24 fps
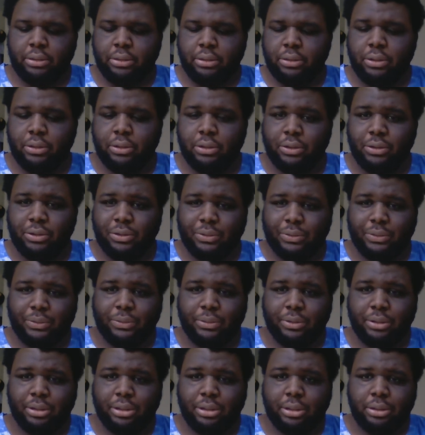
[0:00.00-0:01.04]

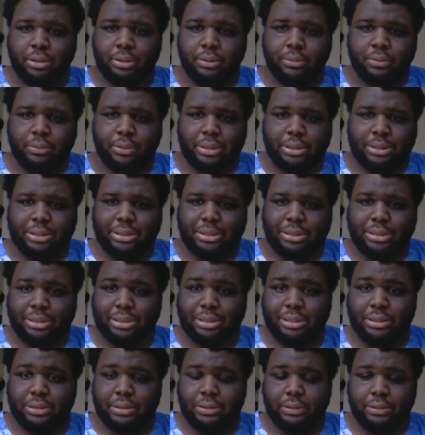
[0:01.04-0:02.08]
knew what
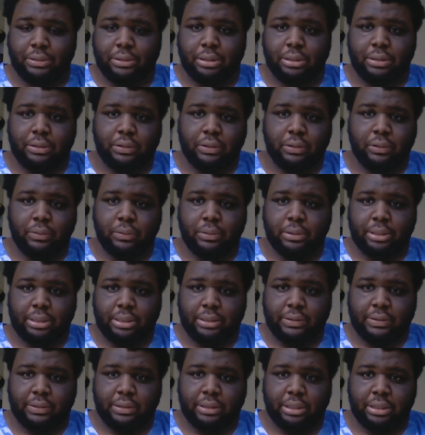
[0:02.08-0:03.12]
she's going to do with
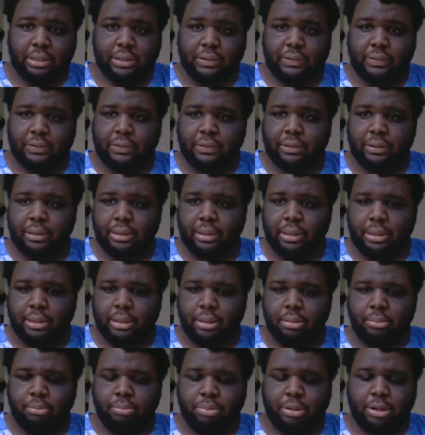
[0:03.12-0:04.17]
the test.
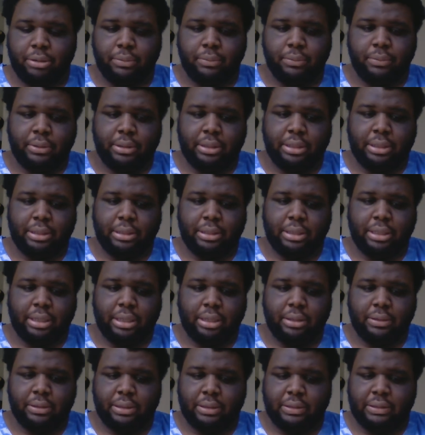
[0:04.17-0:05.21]
But when the
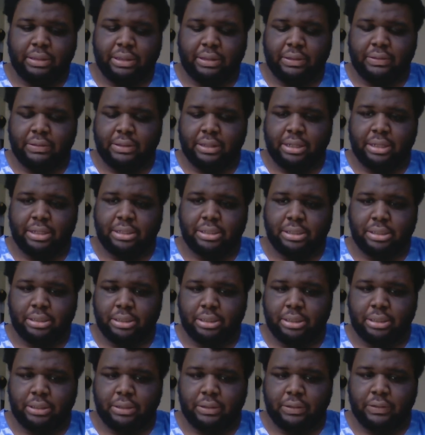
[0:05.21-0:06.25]
day of the test
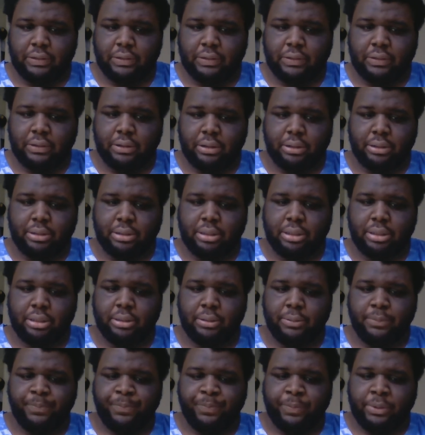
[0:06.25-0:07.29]
actually started,
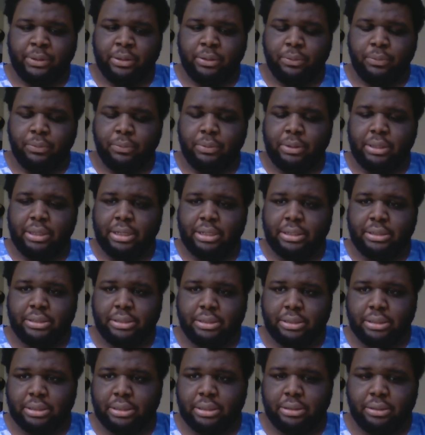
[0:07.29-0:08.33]
we
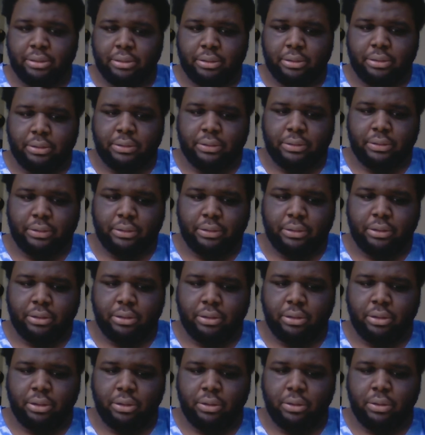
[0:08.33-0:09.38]
actually
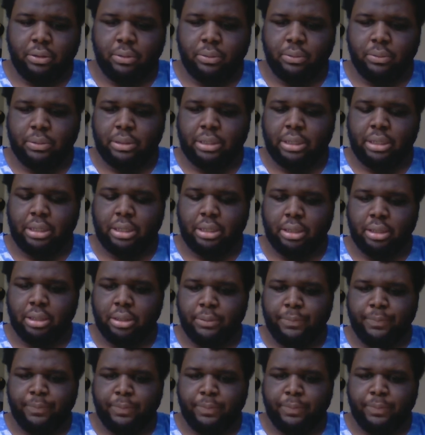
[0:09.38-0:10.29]
know that